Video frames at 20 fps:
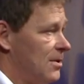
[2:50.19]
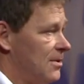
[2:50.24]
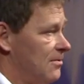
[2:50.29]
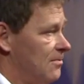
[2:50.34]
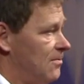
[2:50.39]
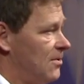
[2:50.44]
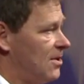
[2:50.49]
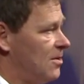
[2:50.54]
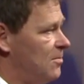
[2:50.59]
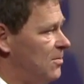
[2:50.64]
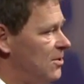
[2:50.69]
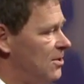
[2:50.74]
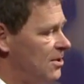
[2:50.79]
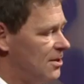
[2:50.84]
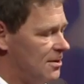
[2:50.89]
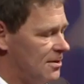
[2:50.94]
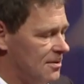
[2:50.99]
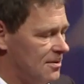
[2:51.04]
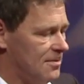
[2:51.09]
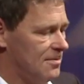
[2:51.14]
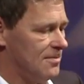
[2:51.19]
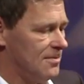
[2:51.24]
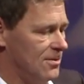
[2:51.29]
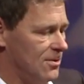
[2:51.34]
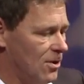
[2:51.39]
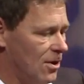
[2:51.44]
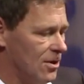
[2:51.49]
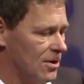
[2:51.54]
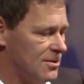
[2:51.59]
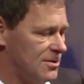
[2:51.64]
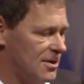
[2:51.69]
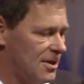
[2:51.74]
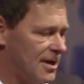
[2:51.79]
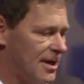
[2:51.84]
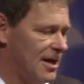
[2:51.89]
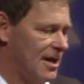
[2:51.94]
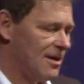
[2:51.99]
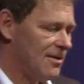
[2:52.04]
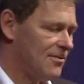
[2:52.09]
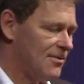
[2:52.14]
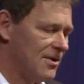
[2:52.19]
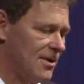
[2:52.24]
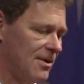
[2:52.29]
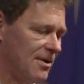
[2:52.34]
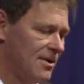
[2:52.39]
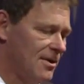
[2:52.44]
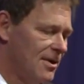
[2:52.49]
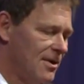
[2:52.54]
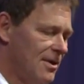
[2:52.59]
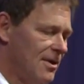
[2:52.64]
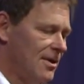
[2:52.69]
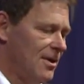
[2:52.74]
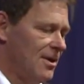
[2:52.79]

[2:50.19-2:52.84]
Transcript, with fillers: my, Wikipedia knowledge that I have there,